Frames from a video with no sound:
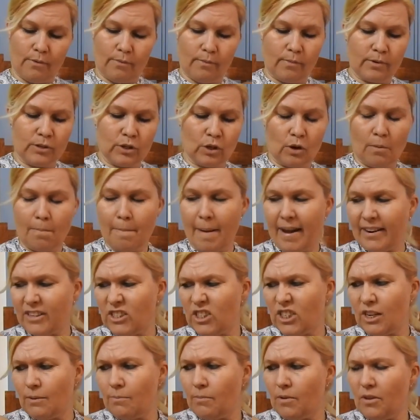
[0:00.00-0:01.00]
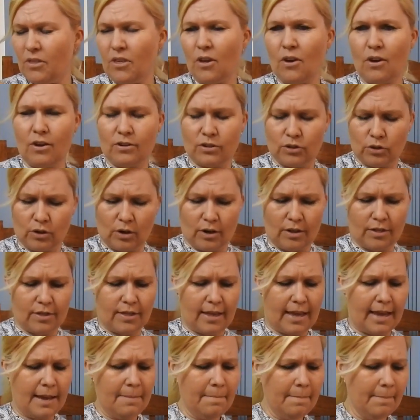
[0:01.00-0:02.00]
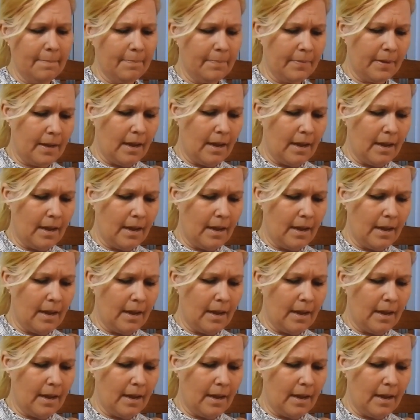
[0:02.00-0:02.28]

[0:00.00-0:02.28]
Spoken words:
it sort of matched in with her sort of theme.